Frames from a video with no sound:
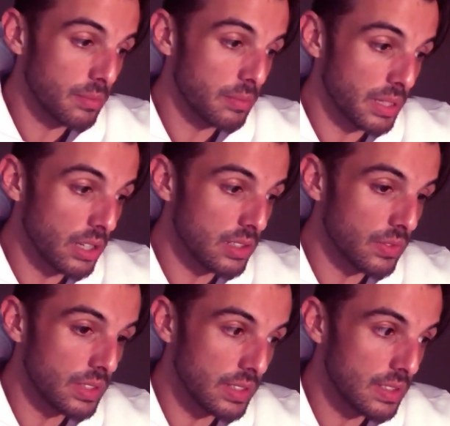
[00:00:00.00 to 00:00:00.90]
because
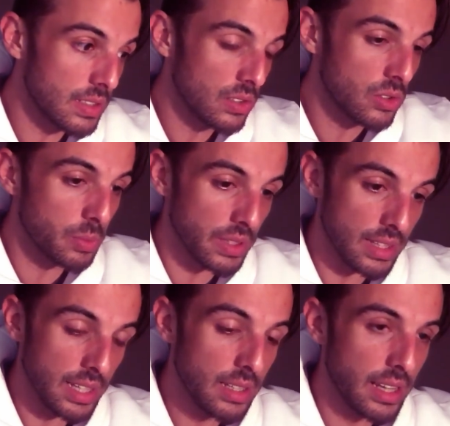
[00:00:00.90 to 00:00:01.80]
of this stupid
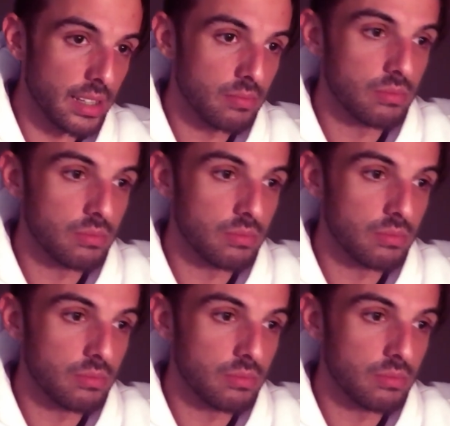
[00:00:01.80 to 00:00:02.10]
thing, like